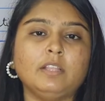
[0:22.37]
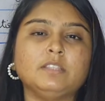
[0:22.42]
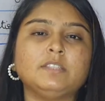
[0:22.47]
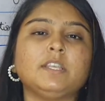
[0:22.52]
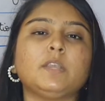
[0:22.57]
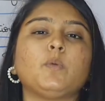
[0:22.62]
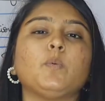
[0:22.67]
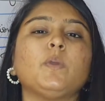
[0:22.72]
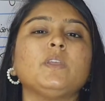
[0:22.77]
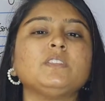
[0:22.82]

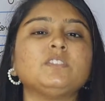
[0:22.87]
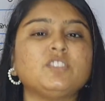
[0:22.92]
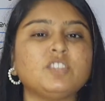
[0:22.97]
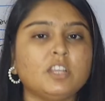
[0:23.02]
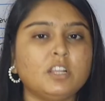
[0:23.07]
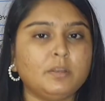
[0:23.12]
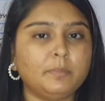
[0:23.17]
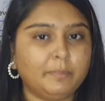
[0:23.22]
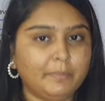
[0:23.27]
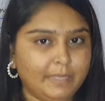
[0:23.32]

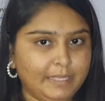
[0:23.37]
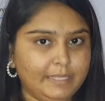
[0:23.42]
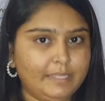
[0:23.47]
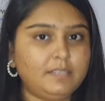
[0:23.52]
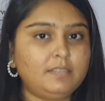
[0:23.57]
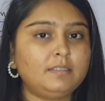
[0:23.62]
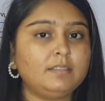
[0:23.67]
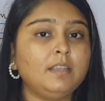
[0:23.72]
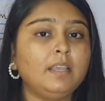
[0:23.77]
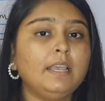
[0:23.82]
Sequential
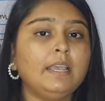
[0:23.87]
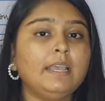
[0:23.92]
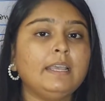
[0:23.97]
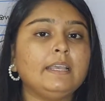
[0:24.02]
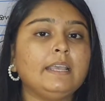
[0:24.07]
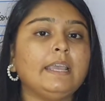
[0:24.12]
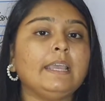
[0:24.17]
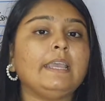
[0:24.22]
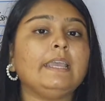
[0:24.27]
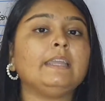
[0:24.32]
means
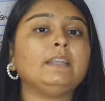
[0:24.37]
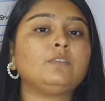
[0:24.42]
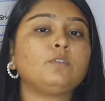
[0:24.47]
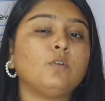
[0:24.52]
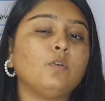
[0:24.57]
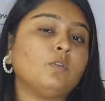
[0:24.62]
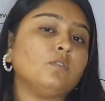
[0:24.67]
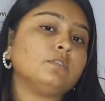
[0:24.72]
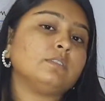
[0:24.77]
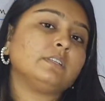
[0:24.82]
it
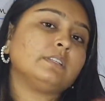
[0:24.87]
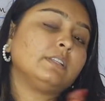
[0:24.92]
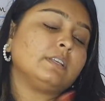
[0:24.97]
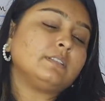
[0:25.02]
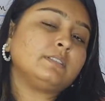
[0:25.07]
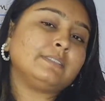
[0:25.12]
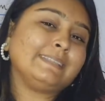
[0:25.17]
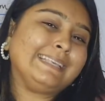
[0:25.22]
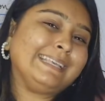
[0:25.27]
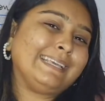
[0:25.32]
goes in a
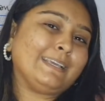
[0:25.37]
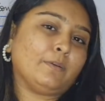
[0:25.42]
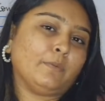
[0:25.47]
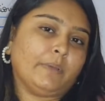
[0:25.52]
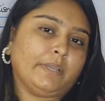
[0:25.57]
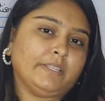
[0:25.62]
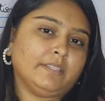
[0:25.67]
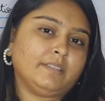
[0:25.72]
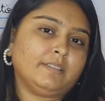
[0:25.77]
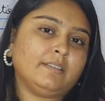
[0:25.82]

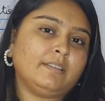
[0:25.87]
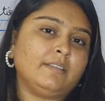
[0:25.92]
sequence.